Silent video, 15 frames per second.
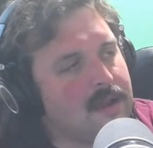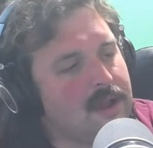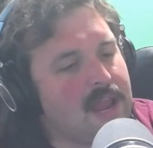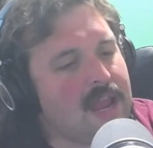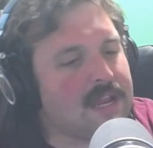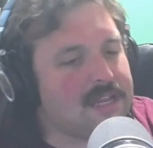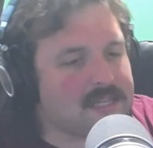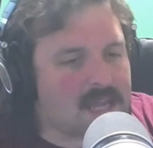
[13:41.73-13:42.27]

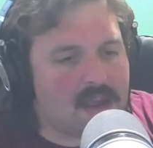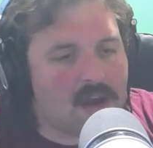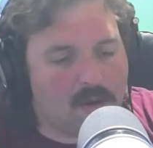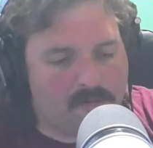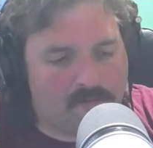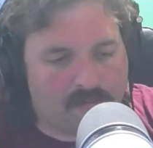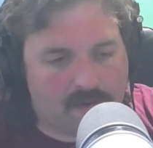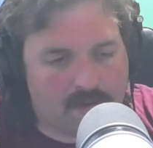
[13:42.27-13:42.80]

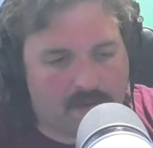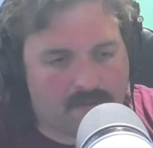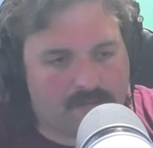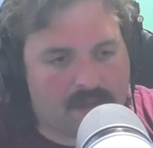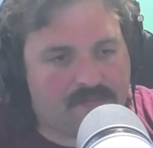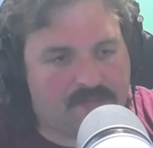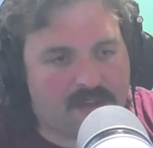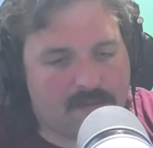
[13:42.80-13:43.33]
anti-hopeful
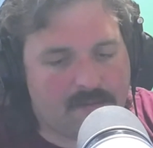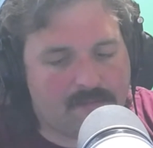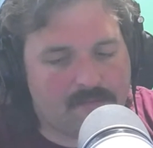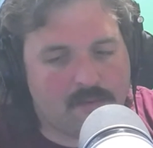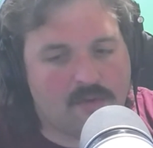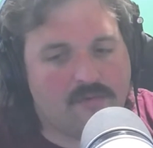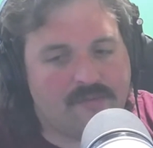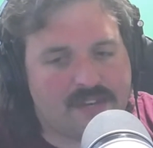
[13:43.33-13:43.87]
that they
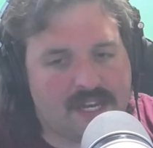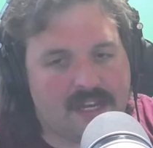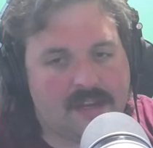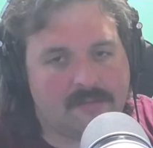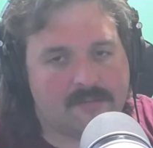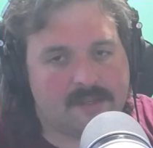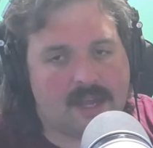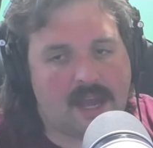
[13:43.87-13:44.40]
move
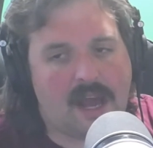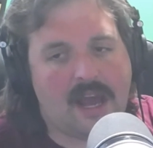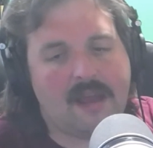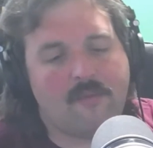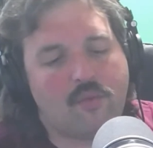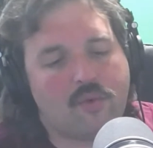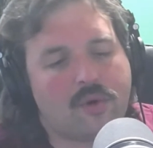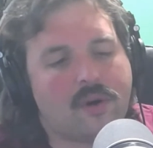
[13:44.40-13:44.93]
teams. I
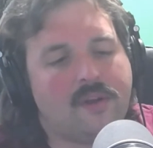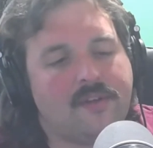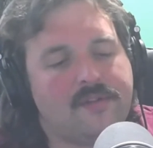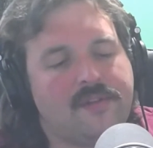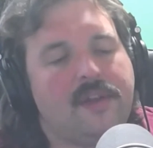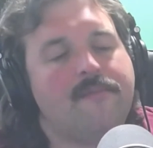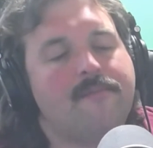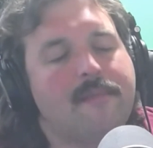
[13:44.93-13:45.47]
am worried
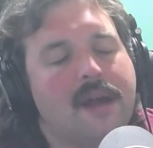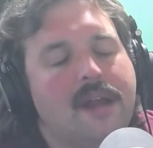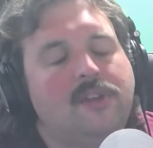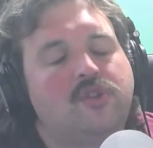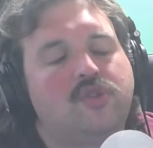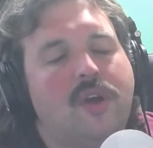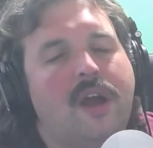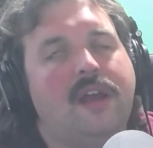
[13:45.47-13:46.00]
that they might
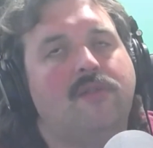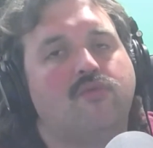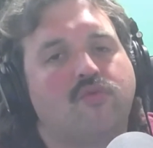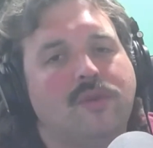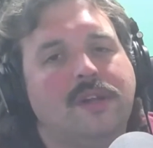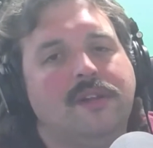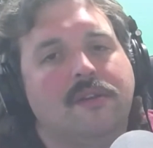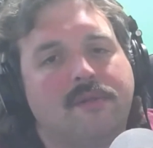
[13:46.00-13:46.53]
try and
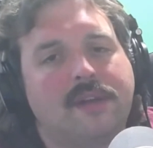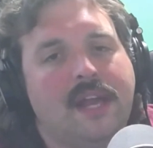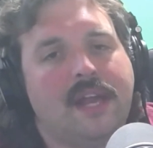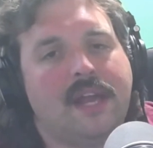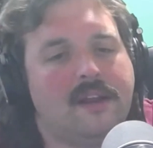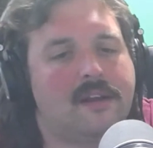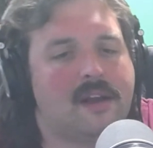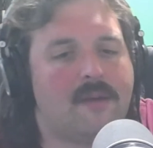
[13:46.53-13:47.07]

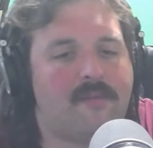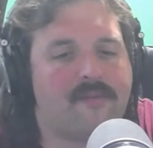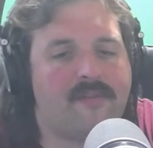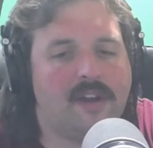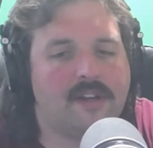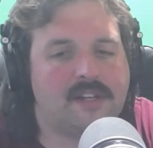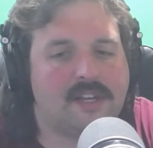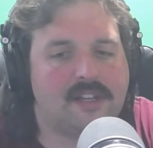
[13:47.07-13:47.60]
relocate a couple
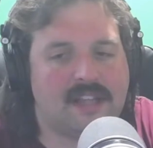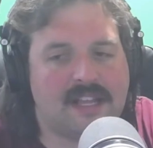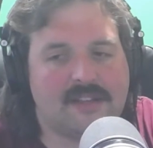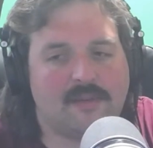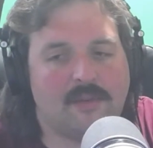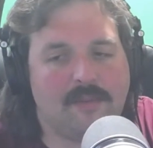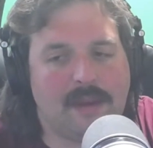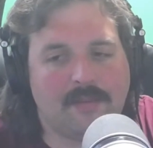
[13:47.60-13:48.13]
franchises. That's
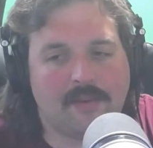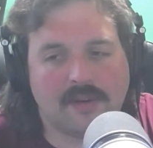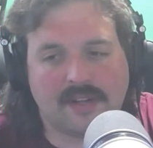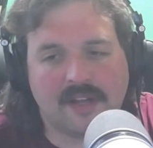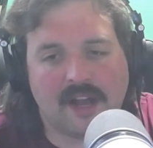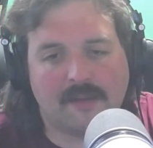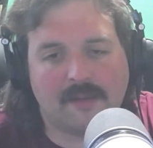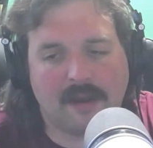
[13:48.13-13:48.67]
what people are
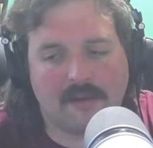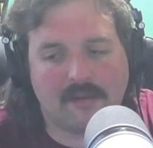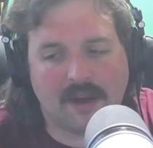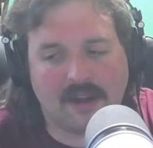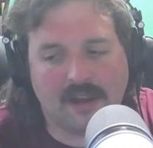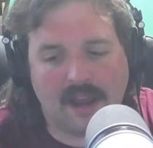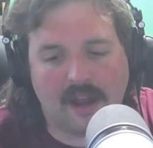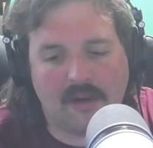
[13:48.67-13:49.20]
talking about
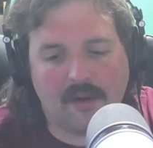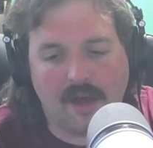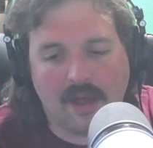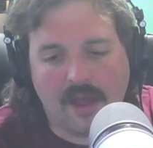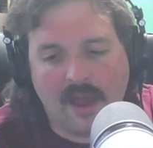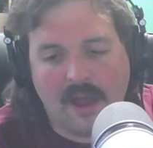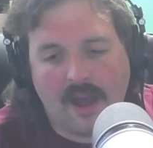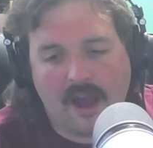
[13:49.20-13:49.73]
right now.
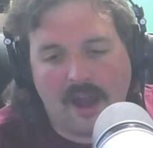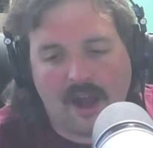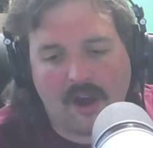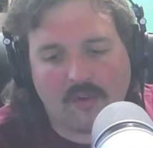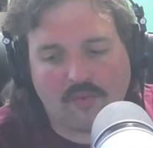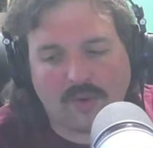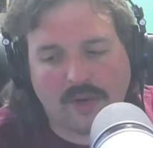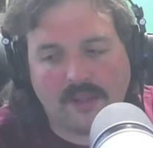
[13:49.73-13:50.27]

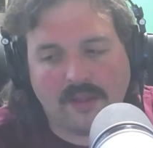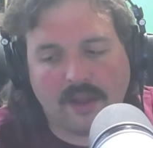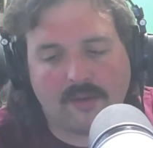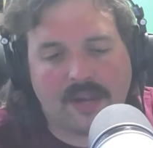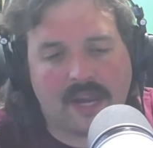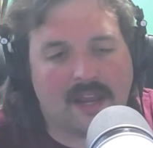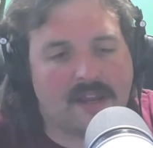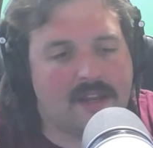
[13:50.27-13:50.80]

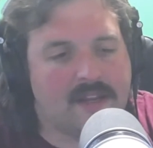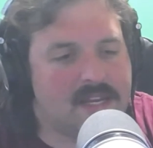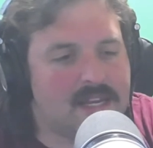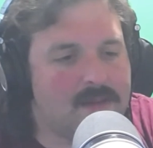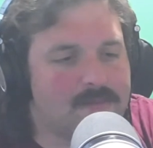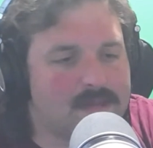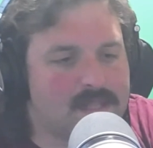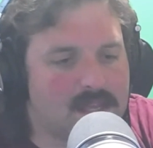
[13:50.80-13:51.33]
Relocating
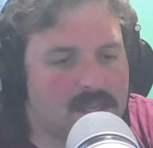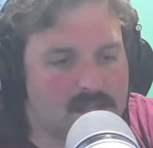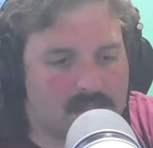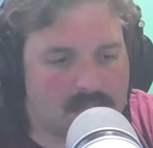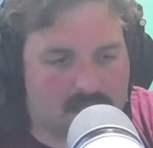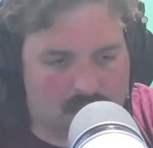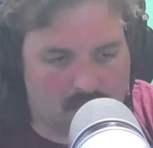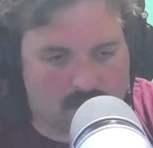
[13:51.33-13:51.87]
teams like
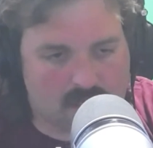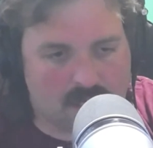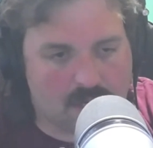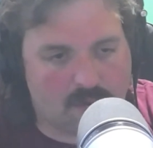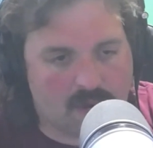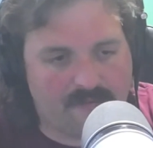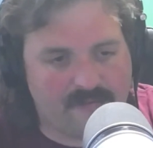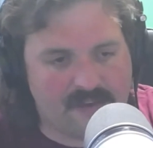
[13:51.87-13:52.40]
the Houston
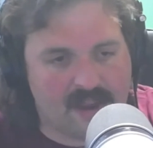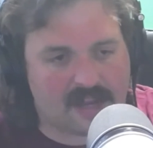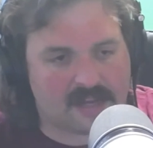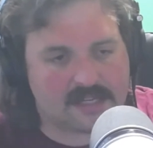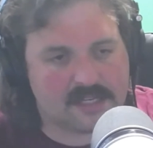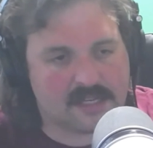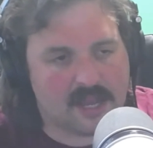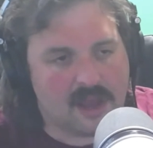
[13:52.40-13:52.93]

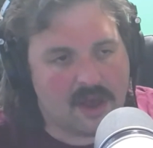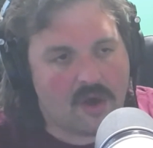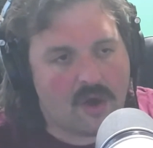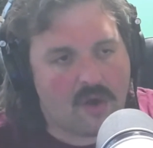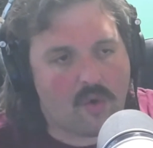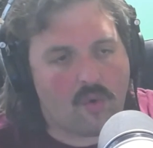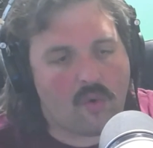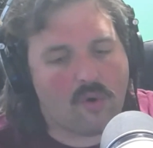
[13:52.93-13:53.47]
Roughnecks
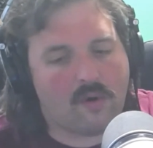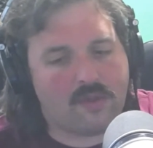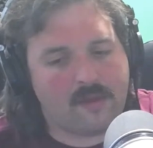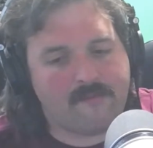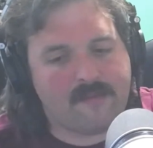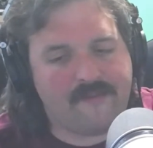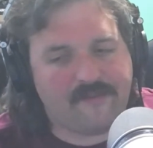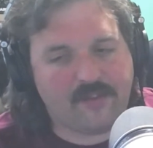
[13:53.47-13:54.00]
or the
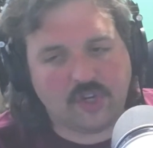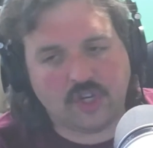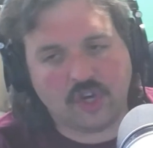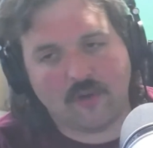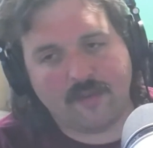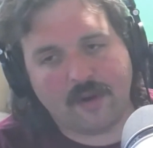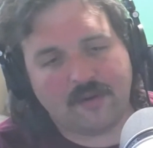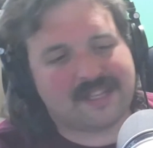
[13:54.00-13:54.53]
Memphis
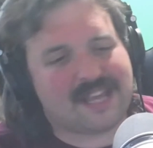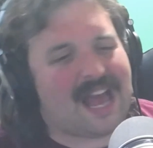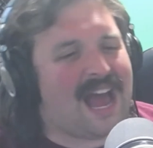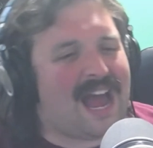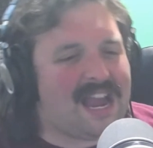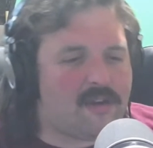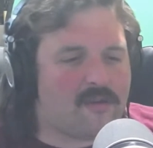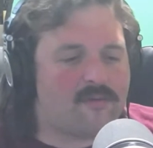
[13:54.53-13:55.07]
Showboats.
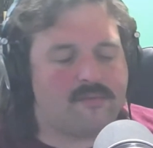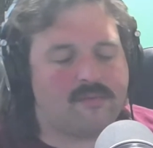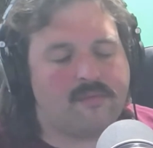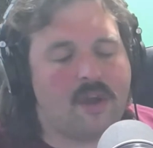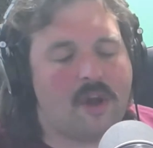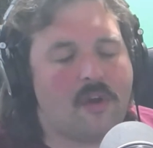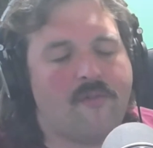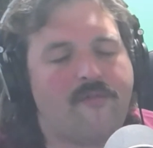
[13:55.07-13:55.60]
I don't
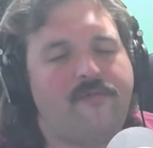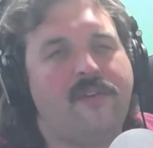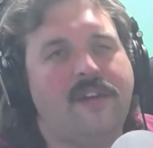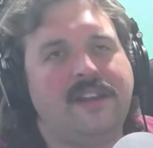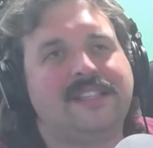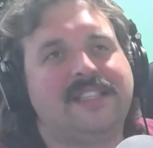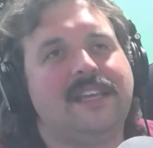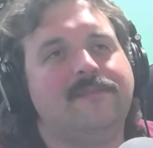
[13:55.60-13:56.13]
know if
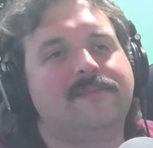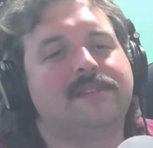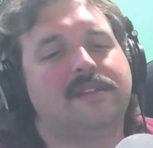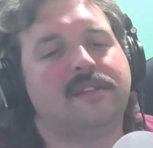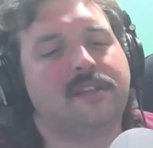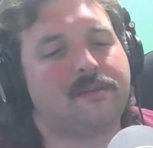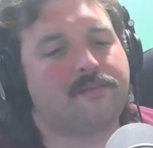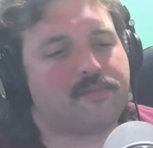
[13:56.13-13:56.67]
it seems a
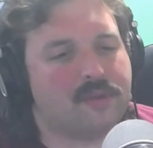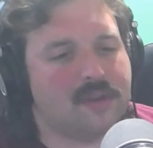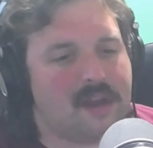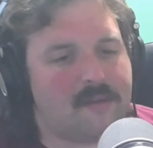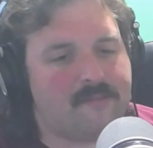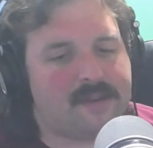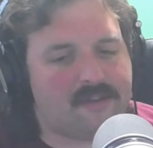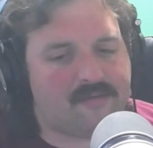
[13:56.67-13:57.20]
little
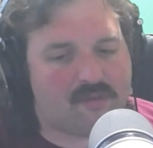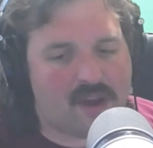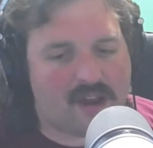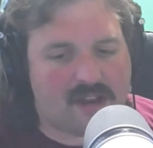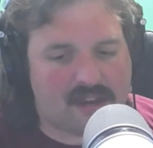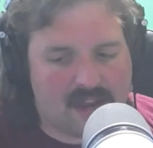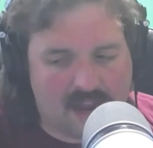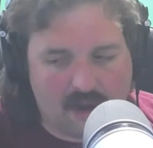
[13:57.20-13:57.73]
preemptive
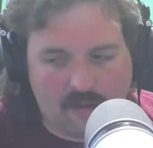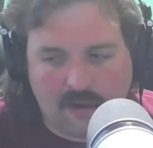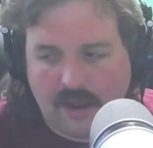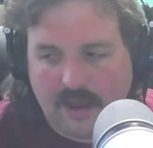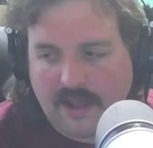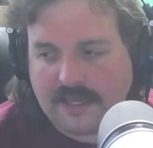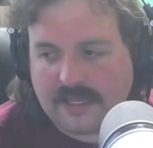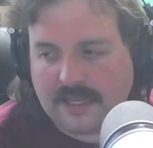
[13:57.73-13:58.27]
right now
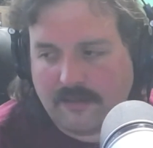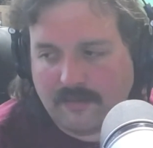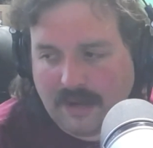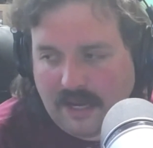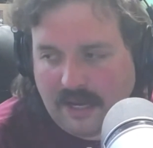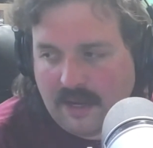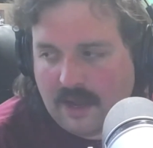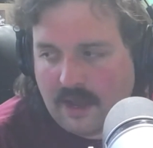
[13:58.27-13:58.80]
to
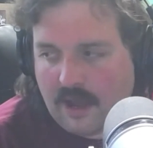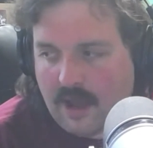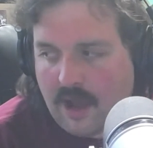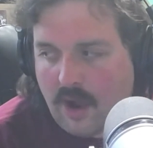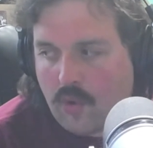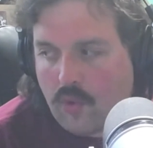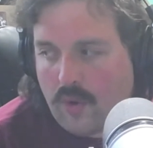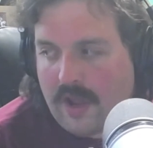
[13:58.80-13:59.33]
me
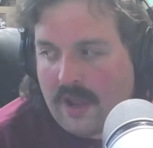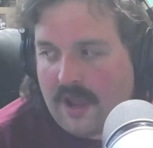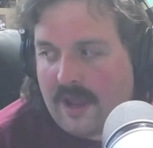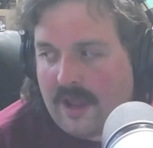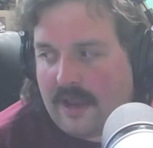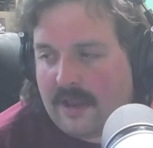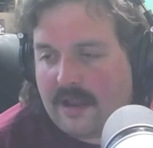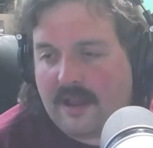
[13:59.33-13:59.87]

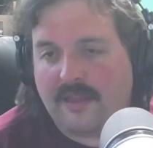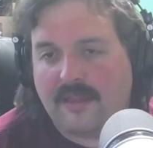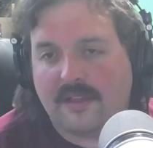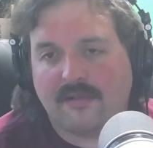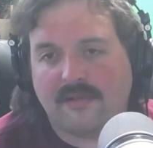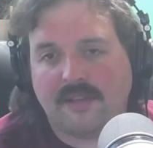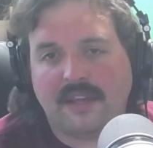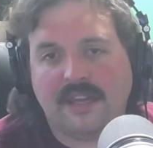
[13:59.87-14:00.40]
when the
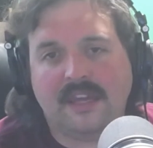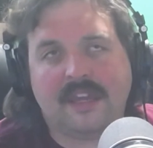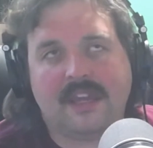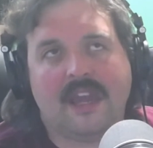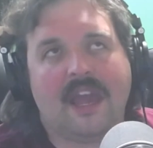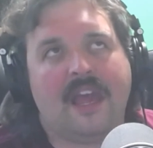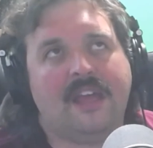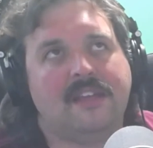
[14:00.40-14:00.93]
league
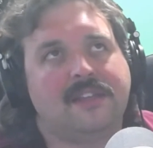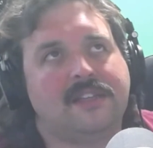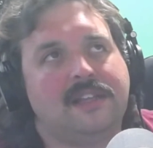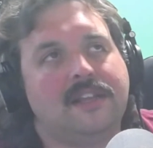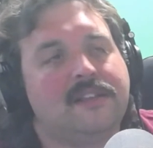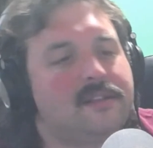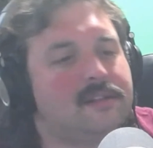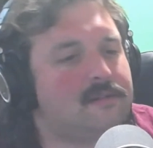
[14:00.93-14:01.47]
has
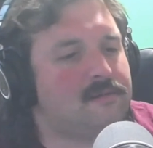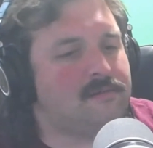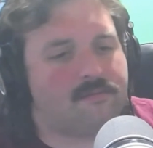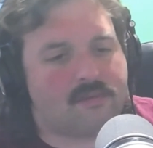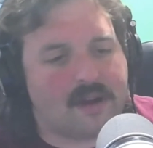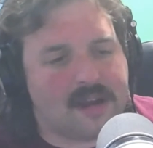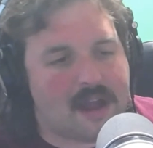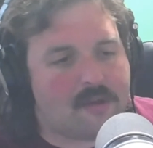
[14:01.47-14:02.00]
it.
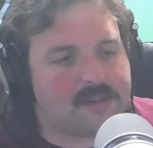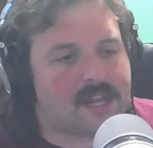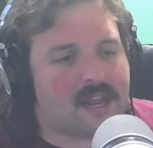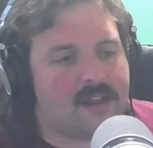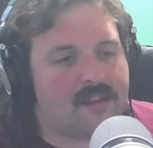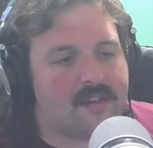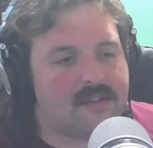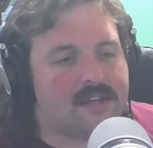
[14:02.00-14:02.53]
Right now, it's
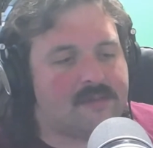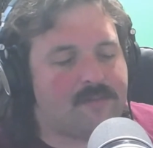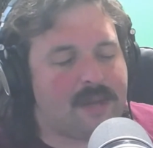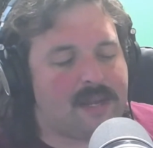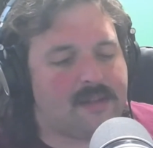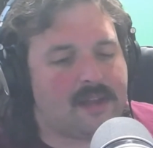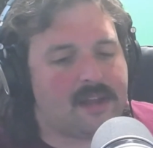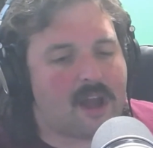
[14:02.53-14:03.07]
kind of the league
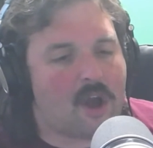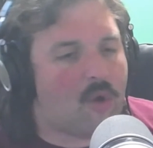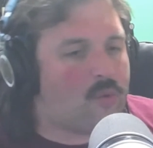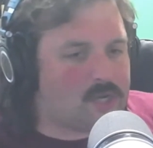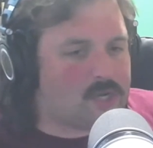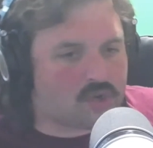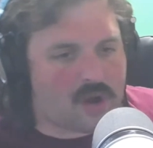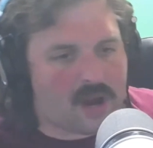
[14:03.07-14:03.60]
being like, oh,
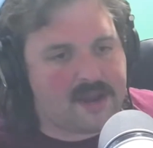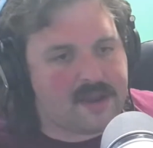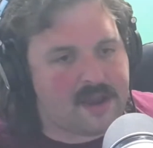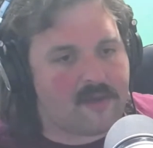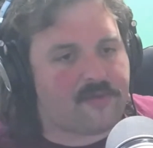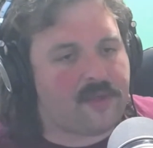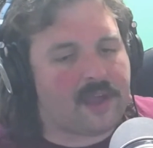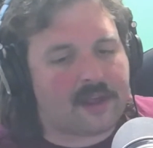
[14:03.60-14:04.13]
we tried
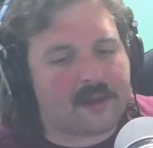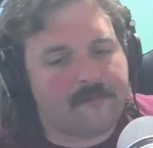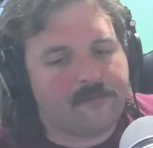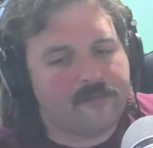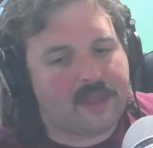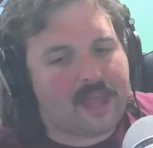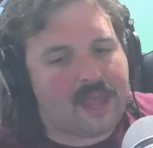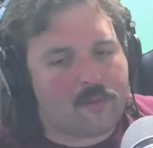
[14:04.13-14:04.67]
nothing
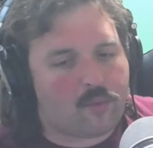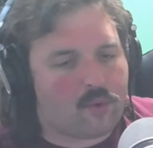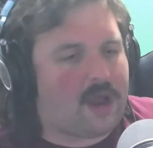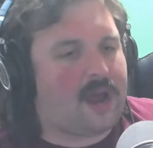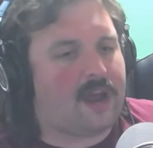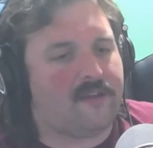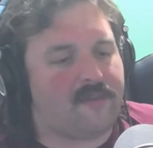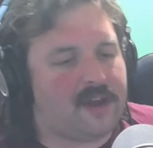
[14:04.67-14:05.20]
and we're out of